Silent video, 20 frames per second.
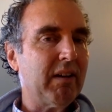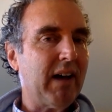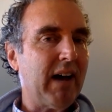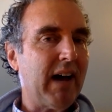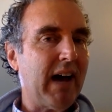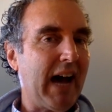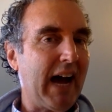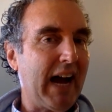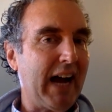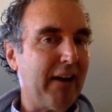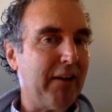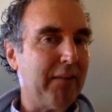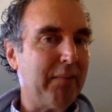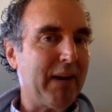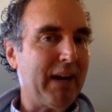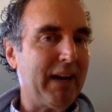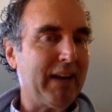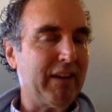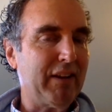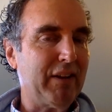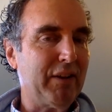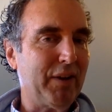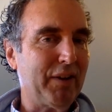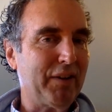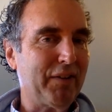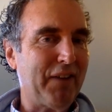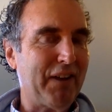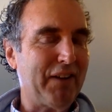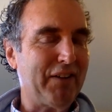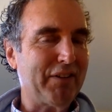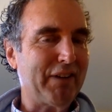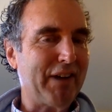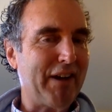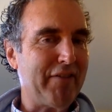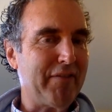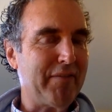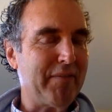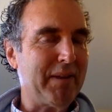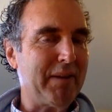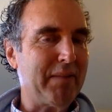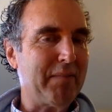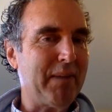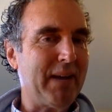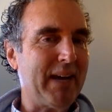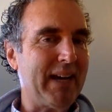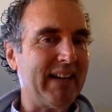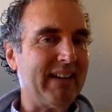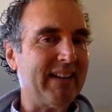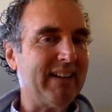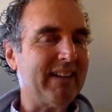hired by the US federal government might